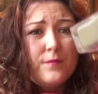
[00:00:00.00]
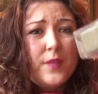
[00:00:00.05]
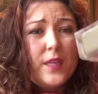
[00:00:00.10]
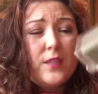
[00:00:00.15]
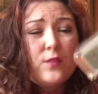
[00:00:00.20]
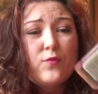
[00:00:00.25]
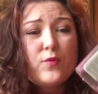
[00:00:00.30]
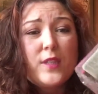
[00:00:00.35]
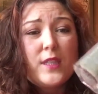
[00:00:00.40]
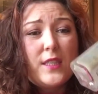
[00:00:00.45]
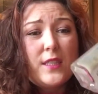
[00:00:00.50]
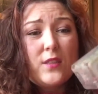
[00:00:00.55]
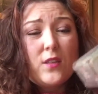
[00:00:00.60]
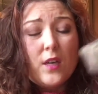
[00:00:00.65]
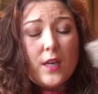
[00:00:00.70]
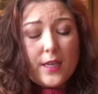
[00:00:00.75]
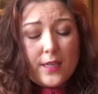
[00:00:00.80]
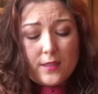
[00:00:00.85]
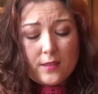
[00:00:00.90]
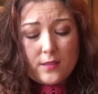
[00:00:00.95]
It's really
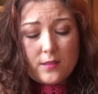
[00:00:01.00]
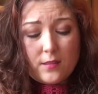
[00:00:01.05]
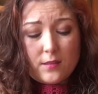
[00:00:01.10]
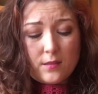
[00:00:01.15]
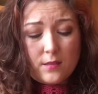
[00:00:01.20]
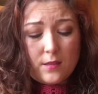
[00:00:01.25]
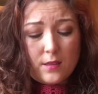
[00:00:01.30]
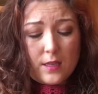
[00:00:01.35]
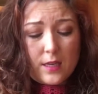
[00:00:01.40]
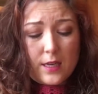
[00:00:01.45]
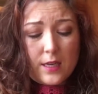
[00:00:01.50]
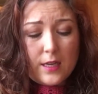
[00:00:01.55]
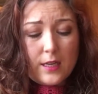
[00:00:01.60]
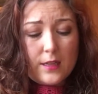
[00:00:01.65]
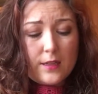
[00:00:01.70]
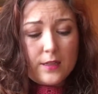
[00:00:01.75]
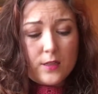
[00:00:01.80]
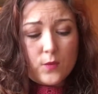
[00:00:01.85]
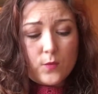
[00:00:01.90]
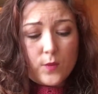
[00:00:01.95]
nice,
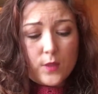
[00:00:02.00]
and this